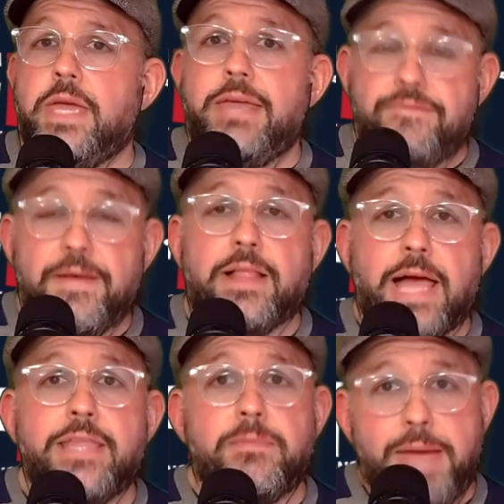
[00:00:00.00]
It felt
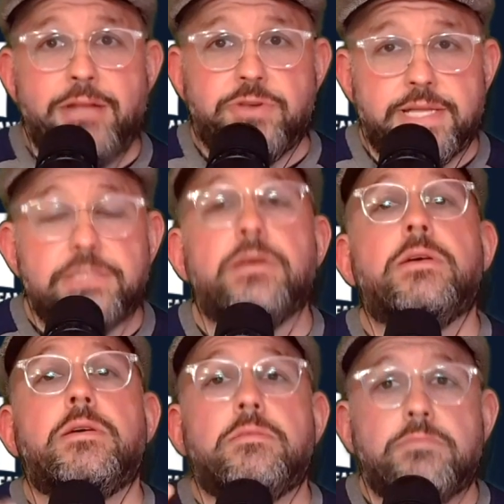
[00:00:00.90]
like the Patriots,
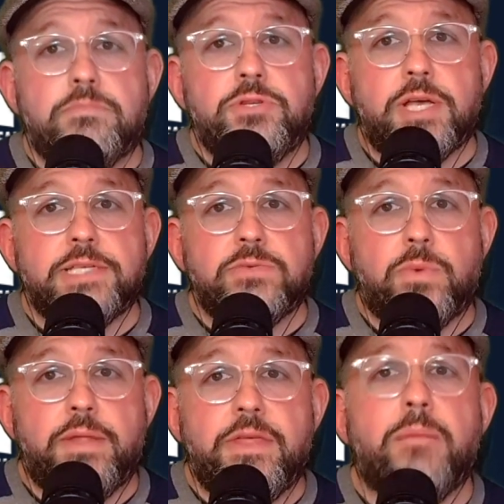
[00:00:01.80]
just
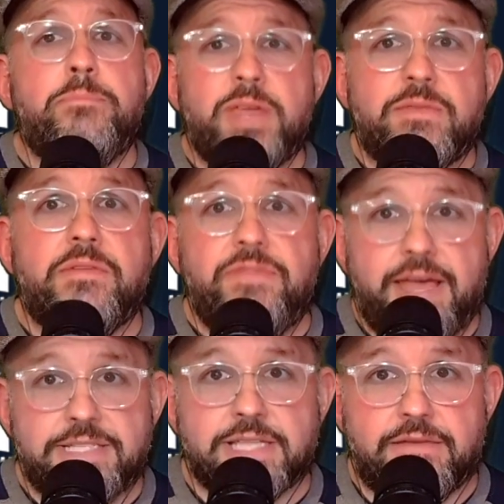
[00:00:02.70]
with a bit of a
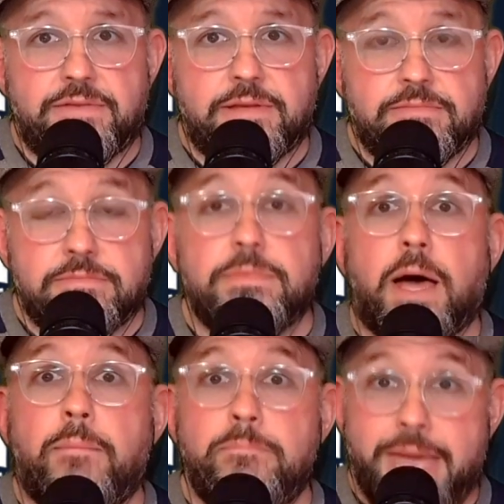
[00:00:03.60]
facelift,
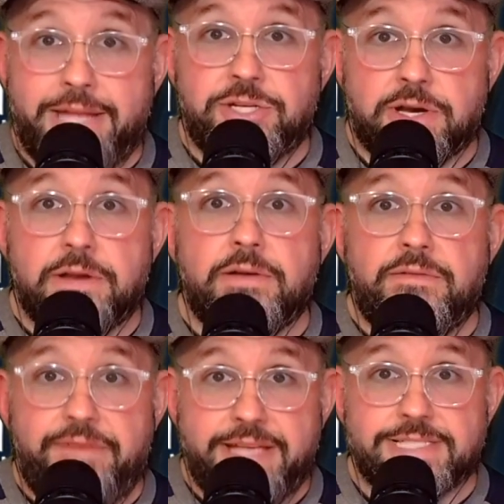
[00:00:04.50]
a major
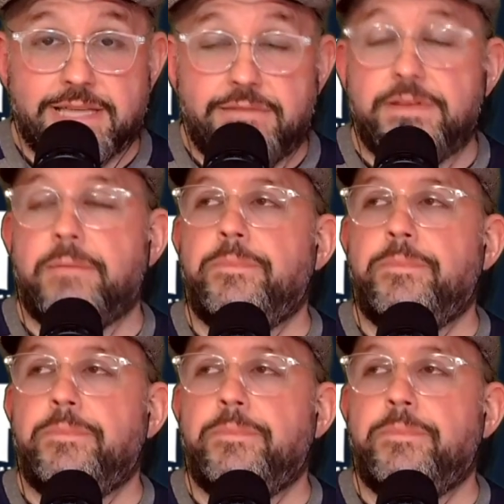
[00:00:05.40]
facelift.